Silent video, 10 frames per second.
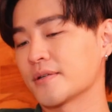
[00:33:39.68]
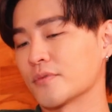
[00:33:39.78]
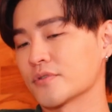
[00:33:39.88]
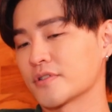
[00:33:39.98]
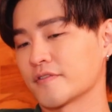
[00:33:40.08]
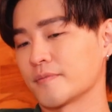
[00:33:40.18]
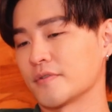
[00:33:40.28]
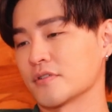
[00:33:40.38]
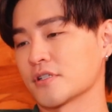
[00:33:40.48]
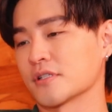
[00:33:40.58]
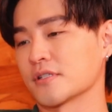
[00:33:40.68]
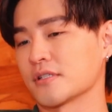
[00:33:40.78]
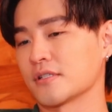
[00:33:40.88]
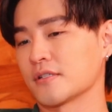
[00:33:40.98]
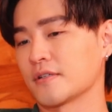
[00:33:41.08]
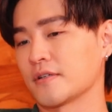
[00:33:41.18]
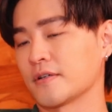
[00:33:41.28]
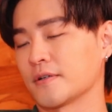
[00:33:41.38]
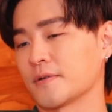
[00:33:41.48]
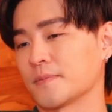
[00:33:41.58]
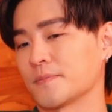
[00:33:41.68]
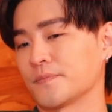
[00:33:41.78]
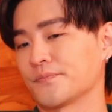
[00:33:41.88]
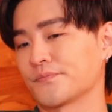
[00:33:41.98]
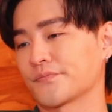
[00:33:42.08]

think most of the musicians, when